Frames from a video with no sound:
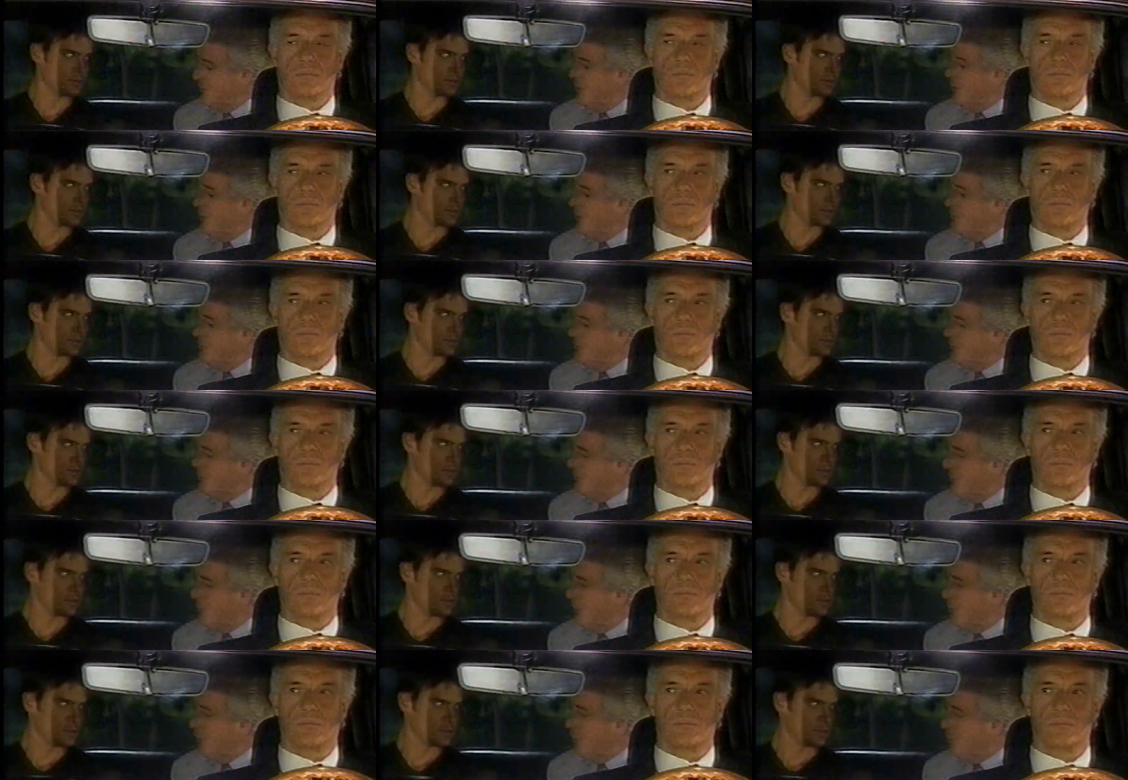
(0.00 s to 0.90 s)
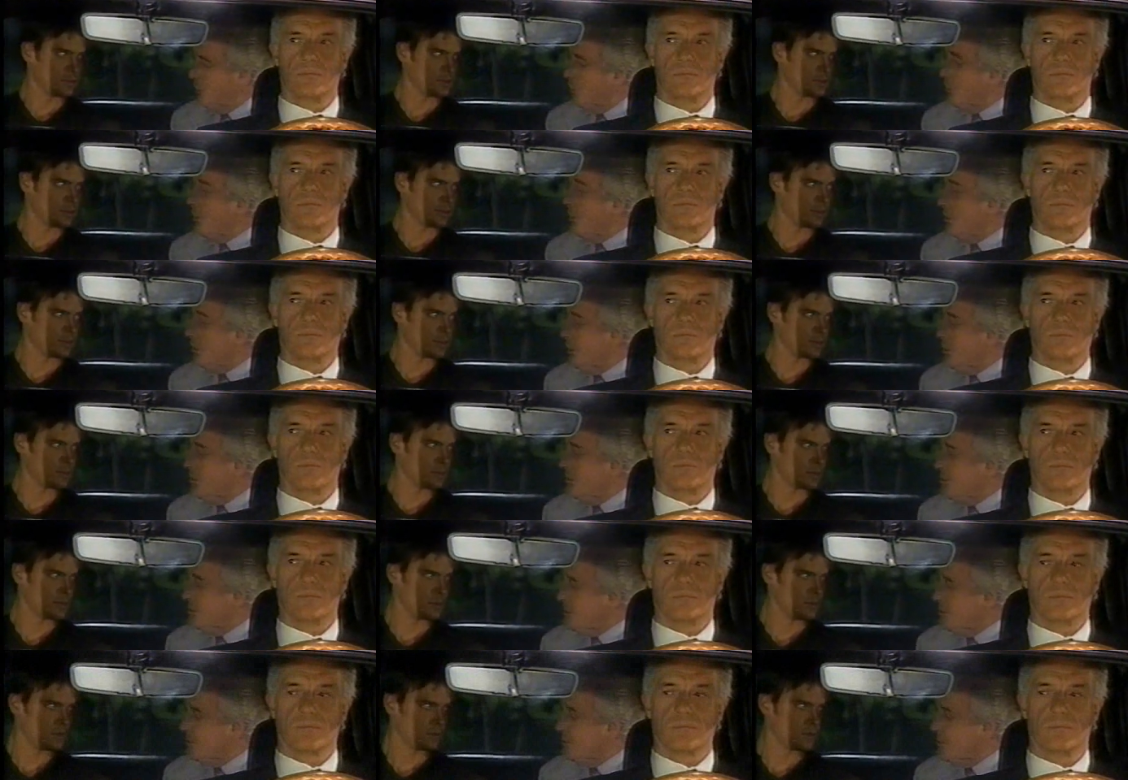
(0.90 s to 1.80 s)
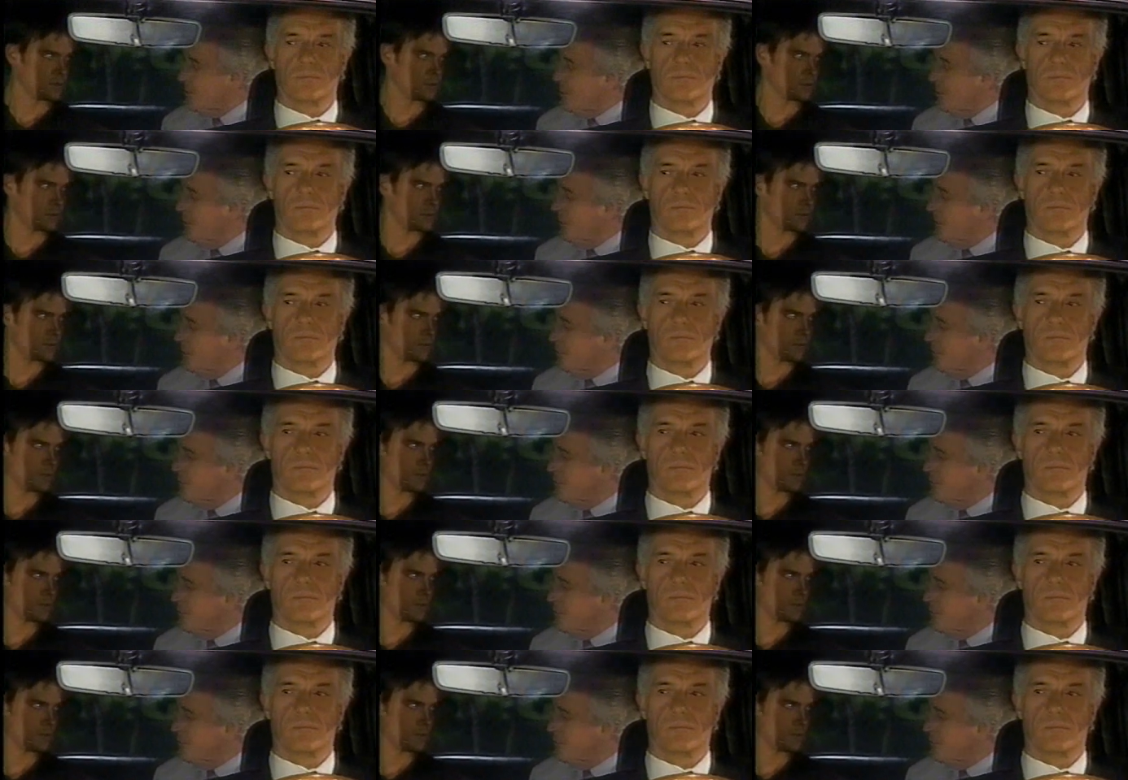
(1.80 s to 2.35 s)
Speaker 1: Leo, I know you are sincere.